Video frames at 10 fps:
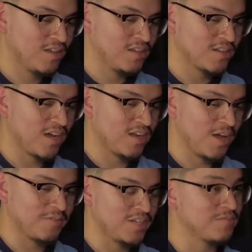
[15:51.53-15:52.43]
kind of
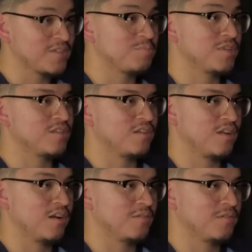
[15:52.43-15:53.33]
have a different spin to the
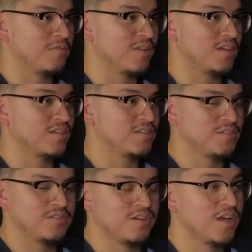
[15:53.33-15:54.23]
narrative of, like,
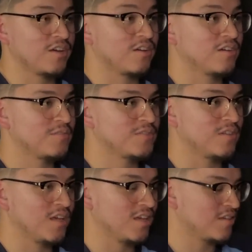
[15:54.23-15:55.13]
you're not good enough to,
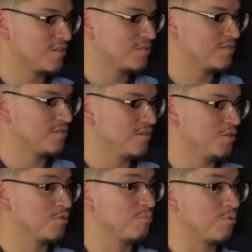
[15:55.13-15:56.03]
like,
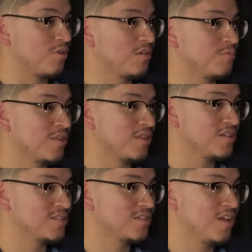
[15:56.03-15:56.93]
you were born with
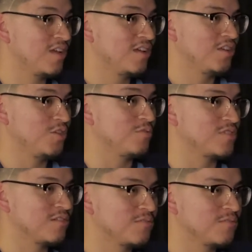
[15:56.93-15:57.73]
this, use it.